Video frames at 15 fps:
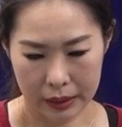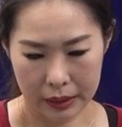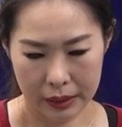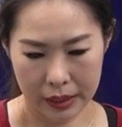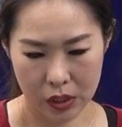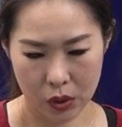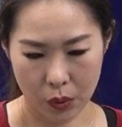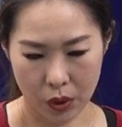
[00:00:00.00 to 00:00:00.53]

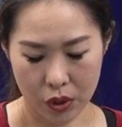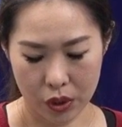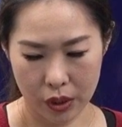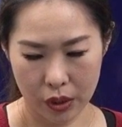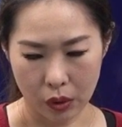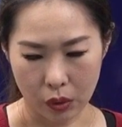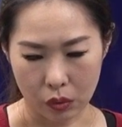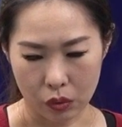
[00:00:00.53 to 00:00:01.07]
Next
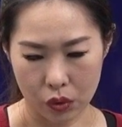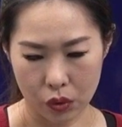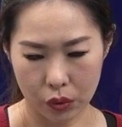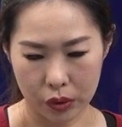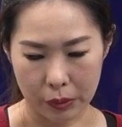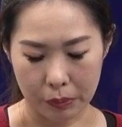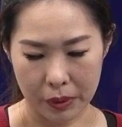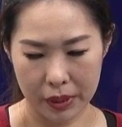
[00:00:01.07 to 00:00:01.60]
question, also
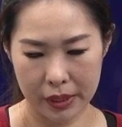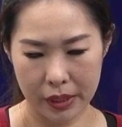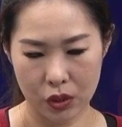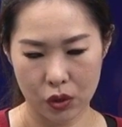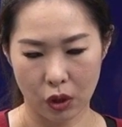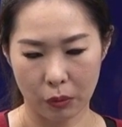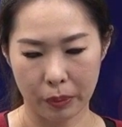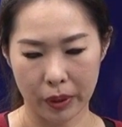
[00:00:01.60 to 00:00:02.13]
on the
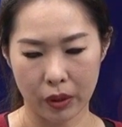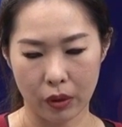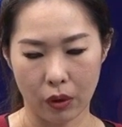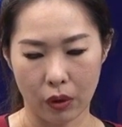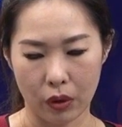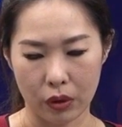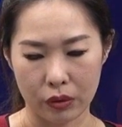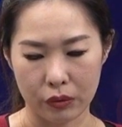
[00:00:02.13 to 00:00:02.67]
P6 topic
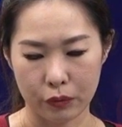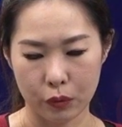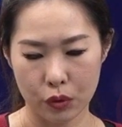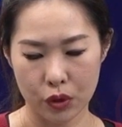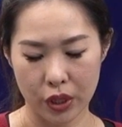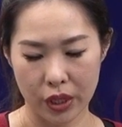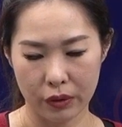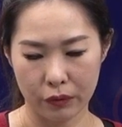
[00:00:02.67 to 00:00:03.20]
on
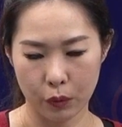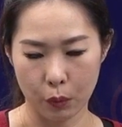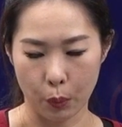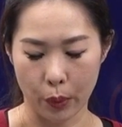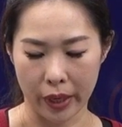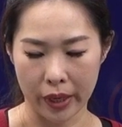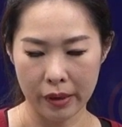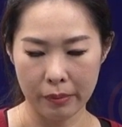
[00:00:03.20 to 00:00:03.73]
food chain, food
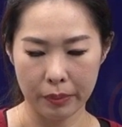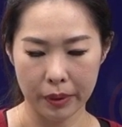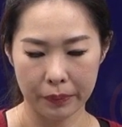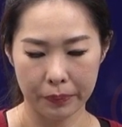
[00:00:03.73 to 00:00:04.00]
web.